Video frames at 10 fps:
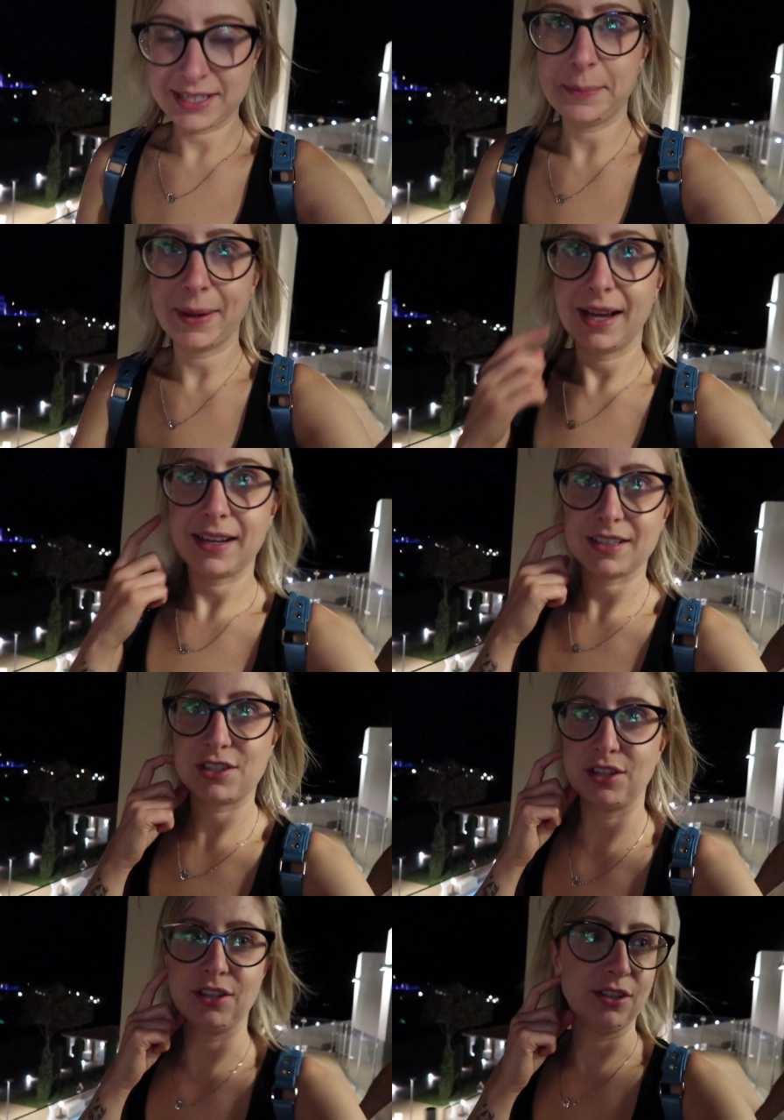heading back
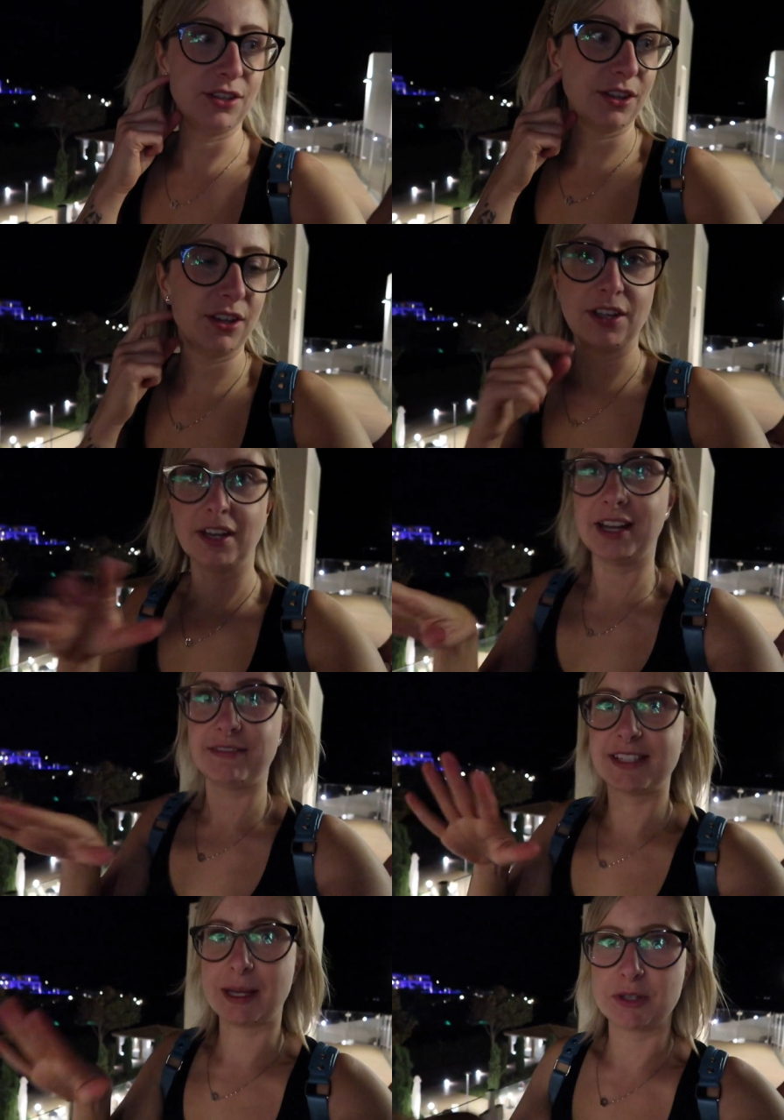to the like
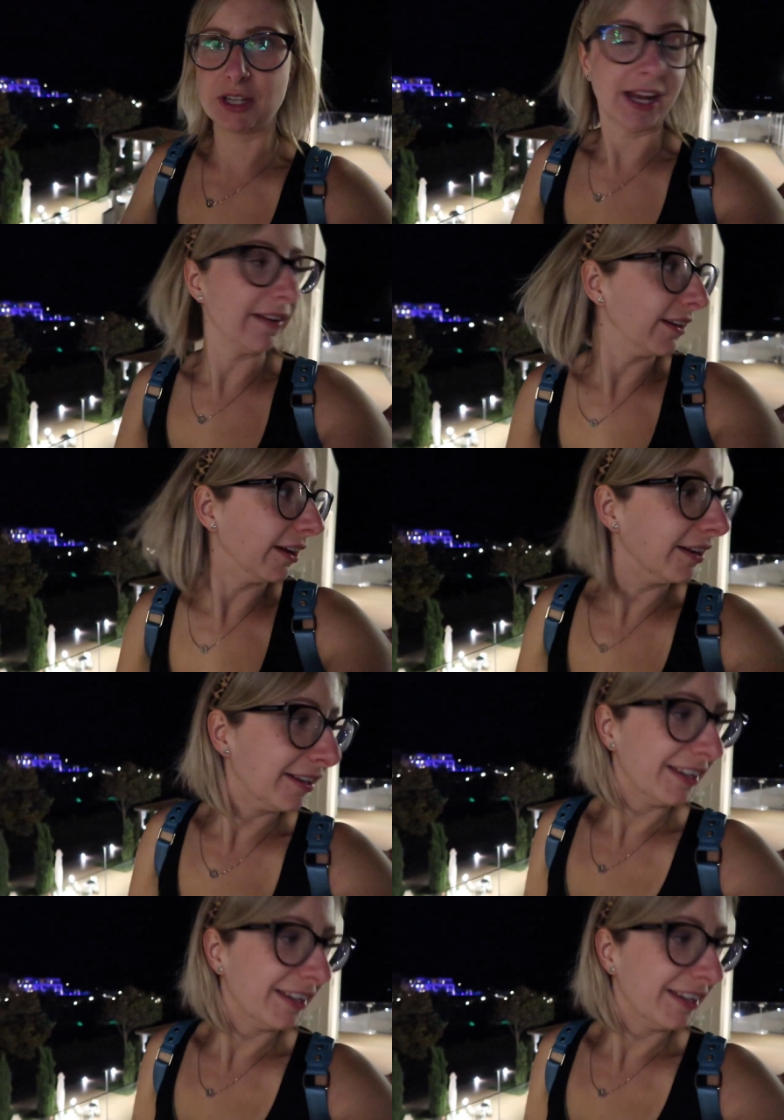reception area